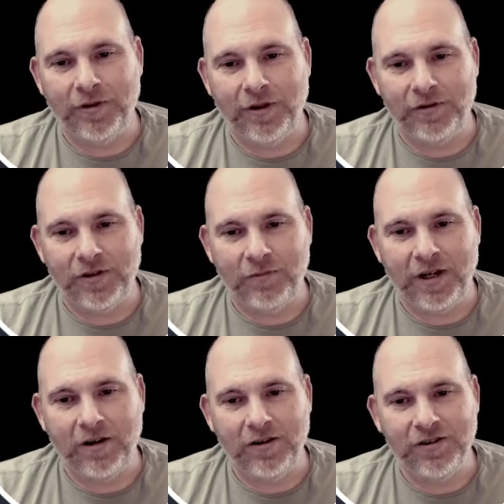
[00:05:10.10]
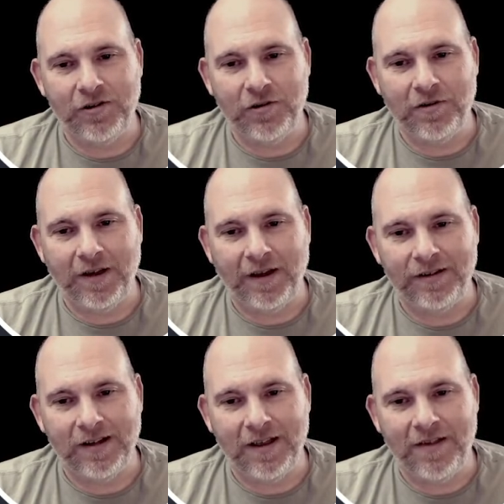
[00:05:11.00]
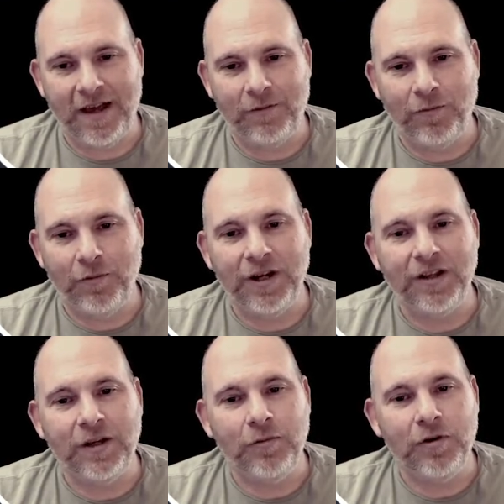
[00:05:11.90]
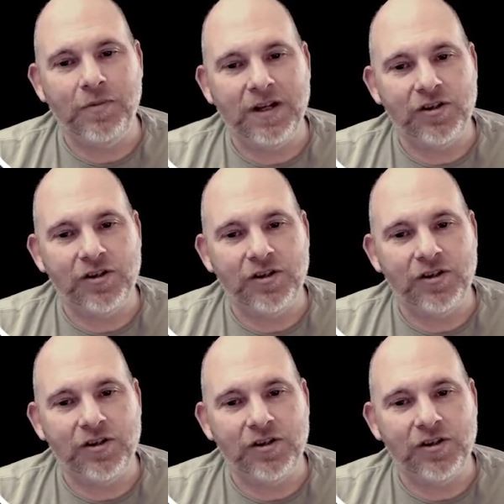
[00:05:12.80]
those. And we can also do things that really would be